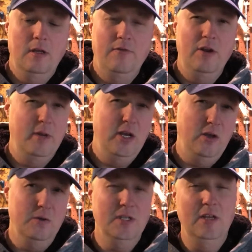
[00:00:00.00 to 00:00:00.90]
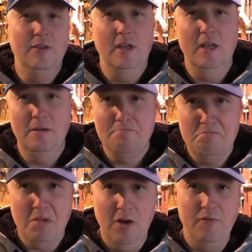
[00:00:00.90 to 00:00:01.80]
If anybody knows anything,
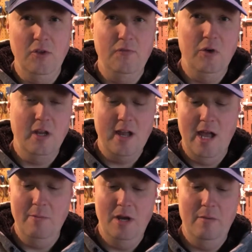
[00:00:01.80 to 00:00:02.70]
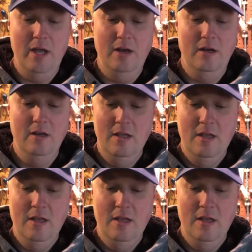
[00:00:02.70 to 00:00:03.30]
feel free to comment about it.